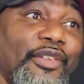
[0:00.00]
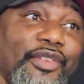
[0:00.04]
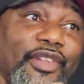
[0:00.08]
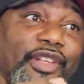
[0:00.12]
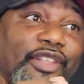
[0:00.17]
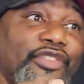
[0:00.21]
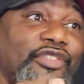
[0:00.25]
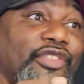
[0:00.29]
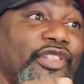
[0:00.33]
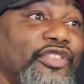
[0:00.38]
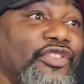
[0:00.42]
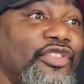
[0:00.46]

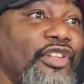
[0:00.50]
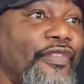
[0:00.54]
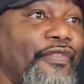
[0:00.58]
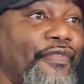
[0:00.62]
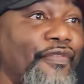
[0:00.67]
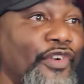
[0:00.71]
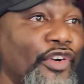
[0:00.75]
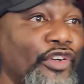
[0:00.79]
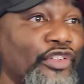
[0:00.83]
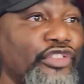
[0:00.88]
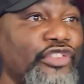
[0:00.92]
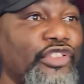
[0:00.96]
This is the
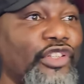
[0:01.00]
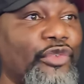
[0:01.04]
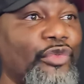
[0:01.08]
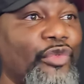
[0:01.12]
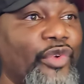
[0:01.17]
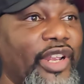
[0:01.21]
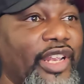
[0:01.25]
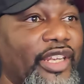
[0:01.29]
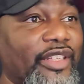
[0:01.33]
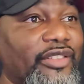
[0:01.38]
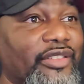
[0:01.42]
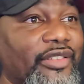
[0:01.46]
first
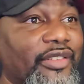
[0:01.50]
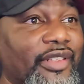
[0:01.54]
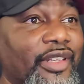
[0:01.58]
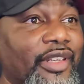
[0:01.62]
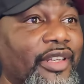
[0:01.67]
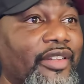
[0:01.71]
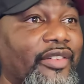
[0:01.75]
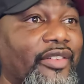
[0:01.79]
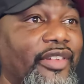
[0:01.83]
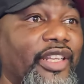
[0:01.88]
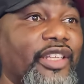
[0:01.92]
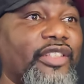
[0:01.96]
arrest
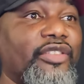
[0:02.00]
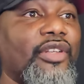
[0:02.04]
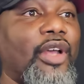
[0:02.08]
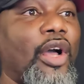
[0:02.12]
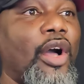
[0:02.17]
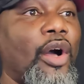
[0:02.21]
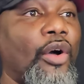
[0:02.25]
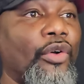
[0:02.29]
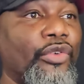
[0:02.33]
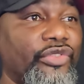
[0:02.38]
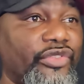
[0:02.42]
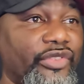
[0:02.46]
this
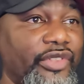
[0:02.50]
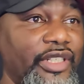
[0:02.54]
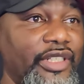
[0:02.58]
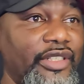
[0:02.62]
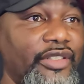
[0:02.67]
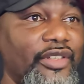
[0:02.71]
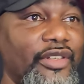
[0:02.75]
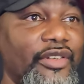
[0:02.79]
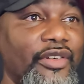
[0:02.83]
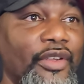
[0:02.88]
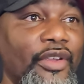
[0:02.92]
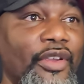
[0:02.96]

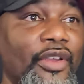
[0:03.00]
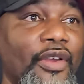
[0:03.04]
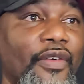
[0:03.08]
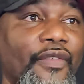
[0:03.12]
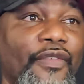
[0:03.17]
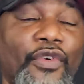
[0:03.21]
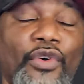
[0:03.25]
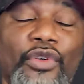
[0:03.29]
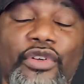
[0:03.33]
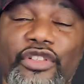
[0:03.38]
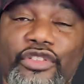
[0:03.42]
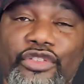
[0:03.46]
offseason
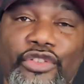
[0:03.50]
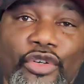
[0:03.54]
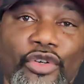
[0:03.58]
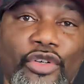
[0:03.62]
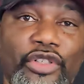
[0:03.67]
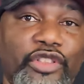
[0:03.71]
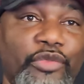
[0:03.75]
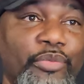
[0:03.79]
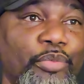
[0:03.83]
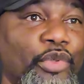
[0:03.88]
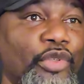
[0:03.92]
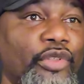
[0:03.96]
for the
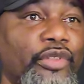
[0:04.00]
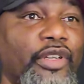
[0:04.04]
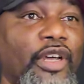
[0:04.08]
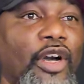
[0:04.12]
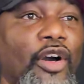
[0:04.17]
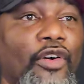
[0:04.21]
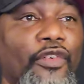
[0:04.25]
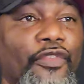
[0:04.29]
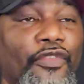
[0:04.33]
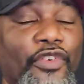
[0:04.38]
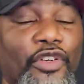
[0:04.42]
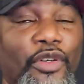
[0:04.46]
Georgia
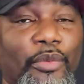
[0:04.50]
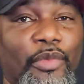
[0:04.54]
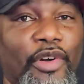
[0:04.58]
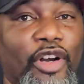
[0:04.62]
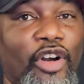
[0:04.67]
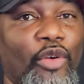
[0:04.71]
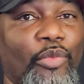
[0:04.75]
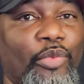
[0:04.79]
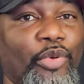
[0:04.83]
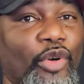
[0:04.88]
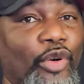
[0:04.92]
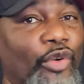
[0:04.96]
Bulldog
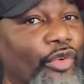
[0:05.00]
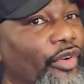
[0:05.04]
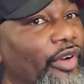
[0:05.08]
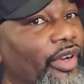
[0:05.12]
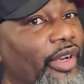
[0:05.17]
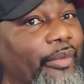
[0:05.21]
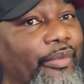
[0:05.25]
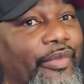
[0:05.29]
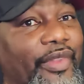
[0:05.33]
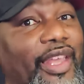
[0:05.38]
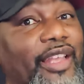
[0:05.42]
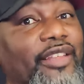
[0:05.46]
football
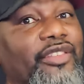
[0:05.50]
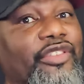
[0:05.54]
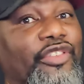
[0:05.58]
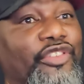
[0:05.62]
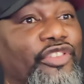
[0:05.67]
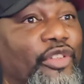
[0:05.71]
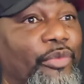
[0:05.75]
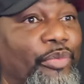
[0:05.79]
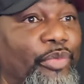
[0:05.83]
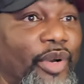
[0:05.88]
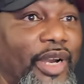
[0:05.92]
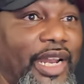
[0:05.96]
program. That's a
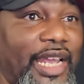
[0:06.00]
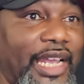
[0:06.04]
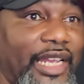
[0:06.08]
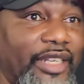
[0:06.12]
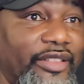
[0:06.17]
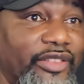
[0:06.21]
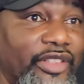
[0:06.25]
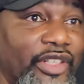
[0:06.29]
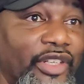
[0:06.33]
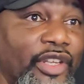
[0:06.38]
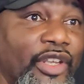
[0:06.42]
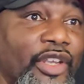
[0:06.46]

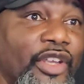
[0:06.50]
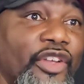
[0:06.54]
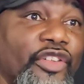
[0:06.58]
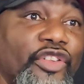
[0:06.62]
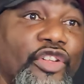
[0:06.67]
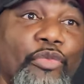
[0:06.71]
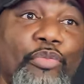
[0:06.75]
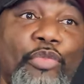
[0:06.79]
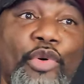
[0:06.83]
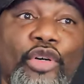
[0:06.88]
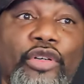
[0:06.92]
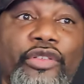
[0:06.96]
surprise.
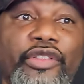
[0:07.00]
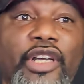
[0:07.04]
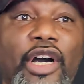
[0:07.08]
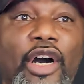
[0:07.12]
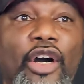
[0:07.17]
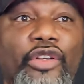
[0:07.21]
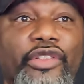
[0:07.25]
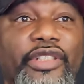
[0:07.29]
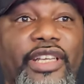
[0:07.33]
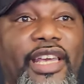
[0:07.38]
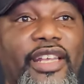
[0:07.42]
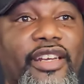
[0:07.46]
The
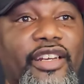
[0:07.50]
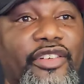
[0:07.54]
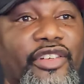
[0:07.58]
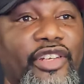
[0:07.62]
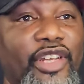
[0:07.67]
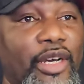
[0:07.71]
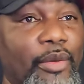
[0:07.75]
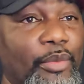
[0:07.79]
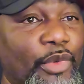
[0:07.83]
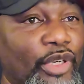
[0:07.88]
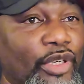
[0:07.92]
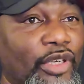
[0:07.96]
Bulldogs had a
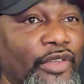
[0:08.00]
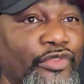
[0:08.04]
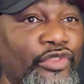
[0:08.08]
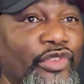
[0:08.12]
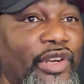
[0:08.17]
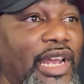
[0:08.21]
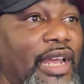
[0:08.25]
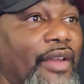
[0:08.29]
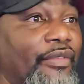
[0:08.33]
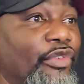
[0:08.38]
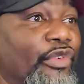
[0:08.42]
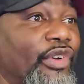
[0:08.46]
number of
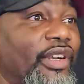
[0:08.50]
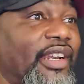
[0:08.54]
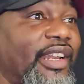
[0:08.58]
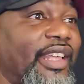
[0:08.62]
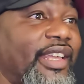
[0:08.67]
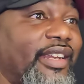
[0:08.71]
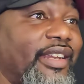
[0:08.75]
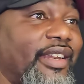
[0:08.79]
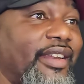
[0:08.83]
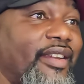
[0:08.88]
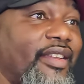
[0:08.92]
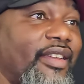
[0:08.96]

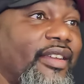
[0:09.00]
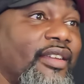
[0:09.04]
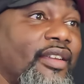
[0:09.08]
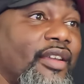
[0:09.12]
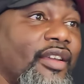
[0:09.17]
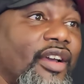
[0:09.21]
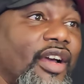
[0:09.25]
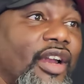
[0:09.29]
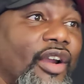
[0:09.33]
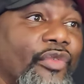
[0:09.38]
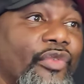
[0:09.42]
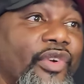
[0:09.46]
driving-related
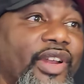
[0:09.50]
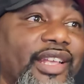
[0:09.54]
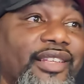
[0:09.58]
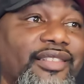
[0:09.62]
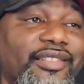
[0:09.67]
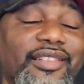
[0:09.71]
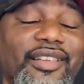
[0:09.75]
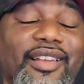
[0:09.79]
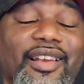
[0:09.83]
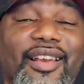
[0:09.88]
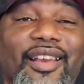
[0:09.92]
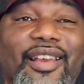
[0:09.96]

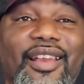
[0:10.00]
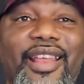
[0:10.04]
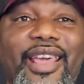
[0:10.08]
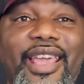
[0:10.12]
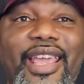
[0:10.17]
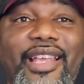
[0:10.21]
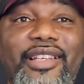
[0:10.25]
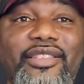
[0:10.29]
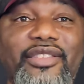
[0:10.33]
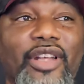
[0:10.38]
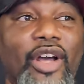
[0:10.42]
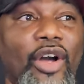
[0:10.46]
arrests
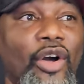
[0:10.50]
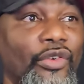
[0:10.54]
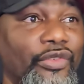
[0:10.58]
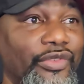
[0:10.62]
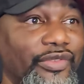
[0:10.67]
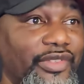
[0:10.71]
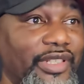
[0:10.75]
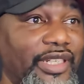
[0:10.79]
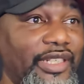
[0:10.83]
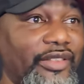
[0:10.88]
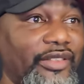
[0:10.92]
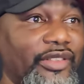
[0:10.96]
last
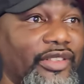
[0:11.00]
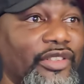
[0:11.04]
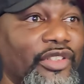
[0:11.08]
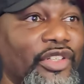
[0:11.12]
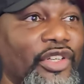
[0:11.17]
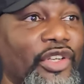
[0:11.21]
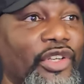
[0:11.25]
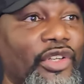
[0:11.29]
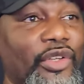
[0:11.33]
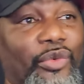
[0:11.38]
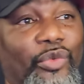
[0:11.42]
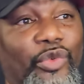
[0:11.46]
offseason,
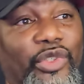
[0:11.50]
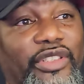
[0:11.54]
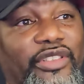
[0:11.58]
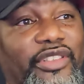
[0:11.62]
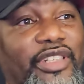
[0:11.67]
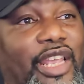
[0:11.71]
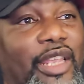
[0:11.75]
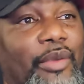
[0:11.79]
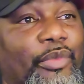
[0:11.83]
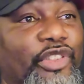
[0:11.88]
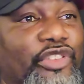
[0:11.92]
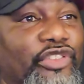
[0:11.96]
with
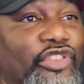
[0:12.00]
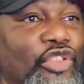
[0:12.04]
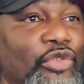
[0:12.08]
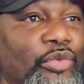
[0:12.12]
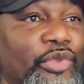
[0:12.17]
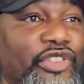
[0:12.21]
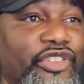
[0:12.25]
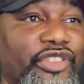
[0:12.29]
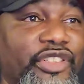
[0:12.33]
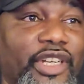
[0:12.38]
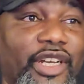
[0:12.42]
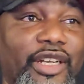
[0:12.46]
Jameis
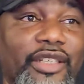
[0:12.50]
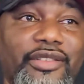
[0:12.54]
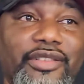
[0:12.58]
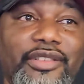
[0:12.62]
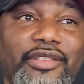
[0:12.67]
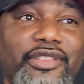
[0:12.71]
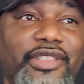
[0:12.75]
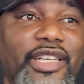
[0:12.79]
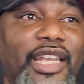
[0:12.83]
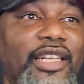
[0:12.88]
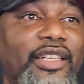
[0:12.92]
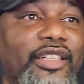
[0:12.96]
Dewins
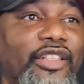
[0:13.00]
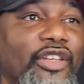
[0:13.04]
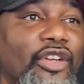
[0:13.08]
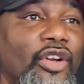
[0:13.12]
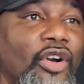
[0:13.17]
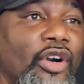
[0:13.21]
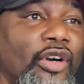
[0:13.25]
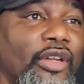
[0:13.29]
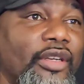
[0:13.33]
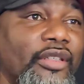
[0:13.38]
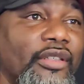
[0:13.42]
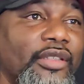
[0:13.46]
Johnson, Jalen
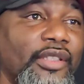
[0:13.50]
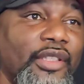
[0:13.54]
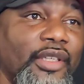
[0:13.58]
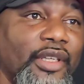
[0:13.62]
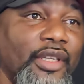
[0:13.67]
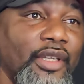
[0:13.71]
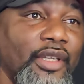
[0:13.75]
Carter,